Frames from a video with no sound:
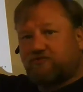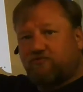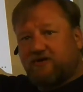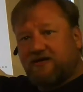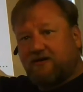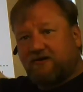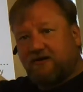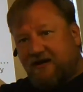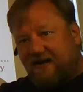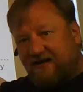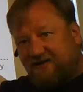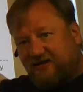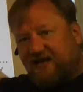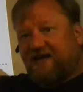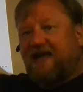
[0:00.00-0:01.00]
will
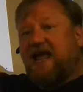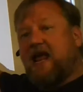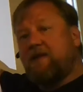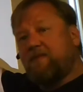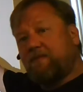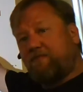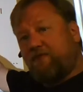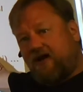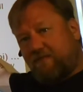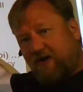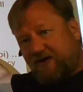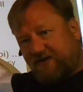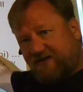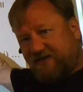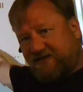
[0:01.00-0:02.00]
take aim at pretty
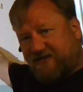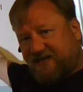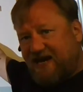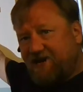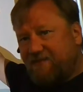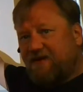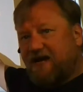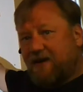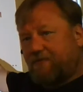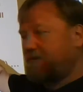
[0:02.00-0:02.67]
much the same labor